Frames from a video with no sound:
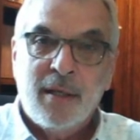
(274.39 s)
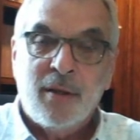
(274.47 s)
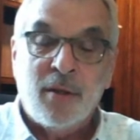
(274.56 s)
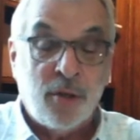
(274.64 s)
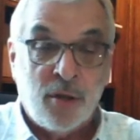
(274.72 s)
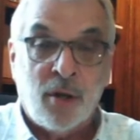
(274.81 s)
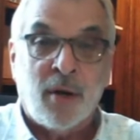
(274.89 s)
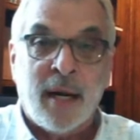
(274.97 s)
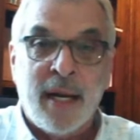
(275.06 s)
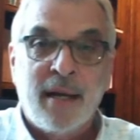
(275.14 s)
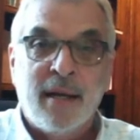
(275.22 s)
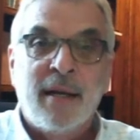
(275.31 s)
The jury
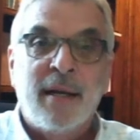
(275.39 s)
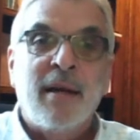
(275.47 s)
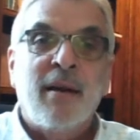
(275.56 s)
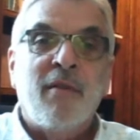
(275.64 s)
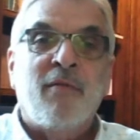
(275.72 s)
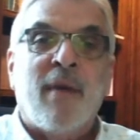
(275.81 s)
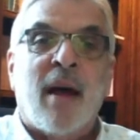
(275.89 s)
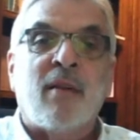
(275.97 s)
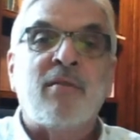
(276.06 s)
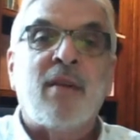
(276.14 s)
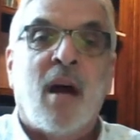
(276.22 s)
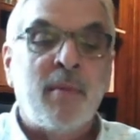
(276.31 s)

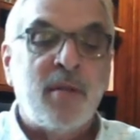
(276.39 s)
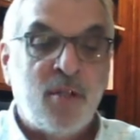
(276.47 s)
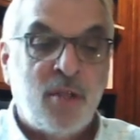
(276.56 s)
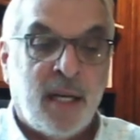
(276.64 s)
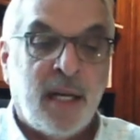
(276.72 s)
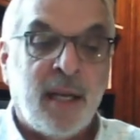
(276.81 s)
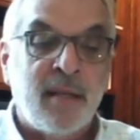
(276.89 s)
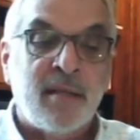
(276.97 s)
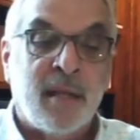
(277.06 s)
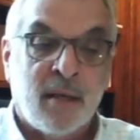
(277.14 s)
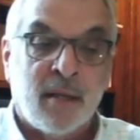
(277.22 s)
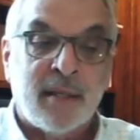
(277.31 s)
found Thomas Jennings
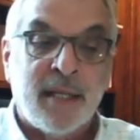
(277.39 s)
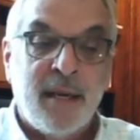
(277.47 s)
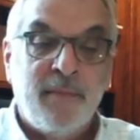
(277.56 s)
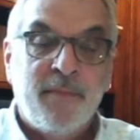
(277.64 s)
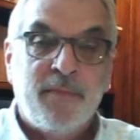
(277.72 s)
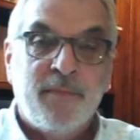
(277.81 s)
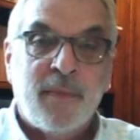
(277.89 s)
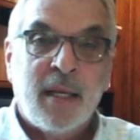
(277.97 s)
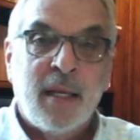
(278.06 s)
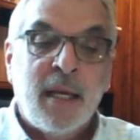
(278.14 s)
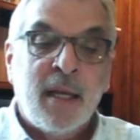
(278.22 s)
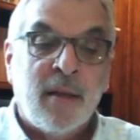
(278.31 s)
guilty.
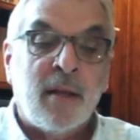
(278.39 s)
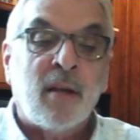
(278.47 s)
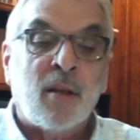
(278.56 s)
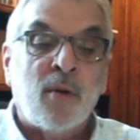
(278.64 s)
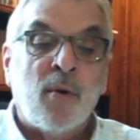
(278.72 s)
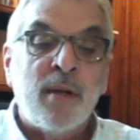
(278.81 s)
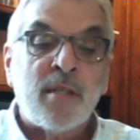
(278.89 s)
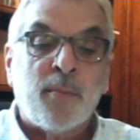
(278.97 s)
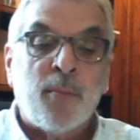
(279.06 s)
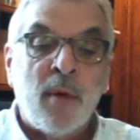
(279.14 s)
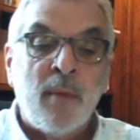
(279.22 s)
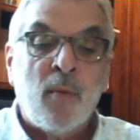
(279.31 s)
The Illinois
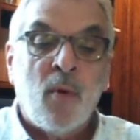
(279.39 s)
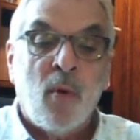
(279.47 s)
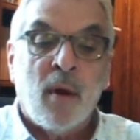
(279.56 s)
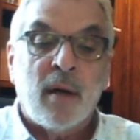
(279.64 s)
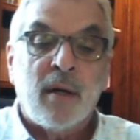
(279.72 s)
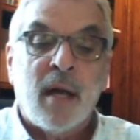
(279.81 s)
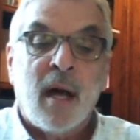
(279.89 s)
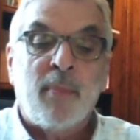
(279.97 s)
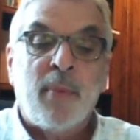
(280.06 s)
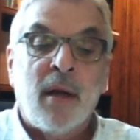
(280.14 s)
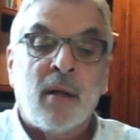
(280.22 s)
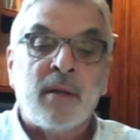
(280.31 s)
Supreme Court
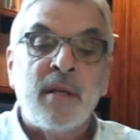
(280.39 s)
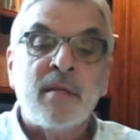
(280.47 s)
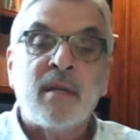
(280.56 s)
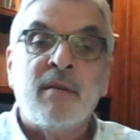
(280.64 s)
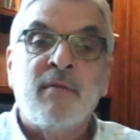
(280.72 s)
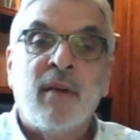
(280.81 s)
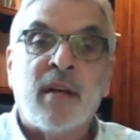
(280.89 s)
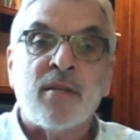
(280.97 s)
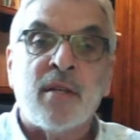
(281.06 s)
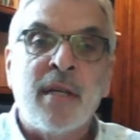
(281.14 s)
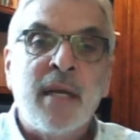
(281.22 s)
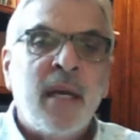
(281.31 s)
upheld his
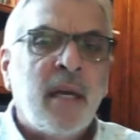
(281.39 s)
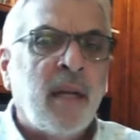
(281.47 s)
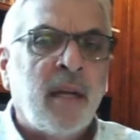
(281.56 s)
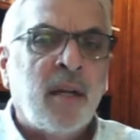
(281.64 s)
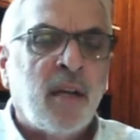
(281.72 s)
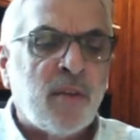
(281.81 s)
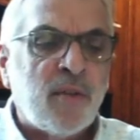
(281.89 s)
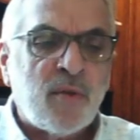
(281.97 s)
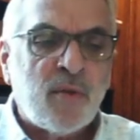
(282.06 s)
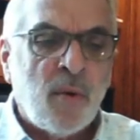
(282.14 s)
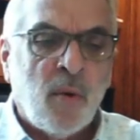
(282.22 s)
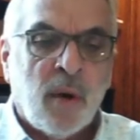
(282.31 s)
conviction in a
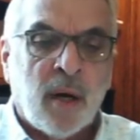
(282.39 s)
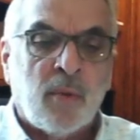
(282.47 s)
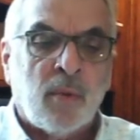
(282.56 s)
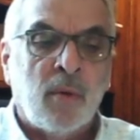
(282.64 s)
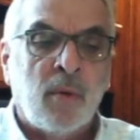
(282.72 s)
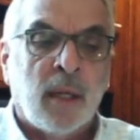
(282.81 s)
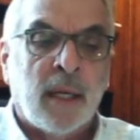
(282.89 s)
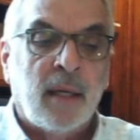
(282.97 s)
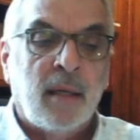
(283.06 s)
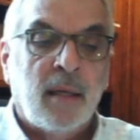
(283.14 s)
historic ruling,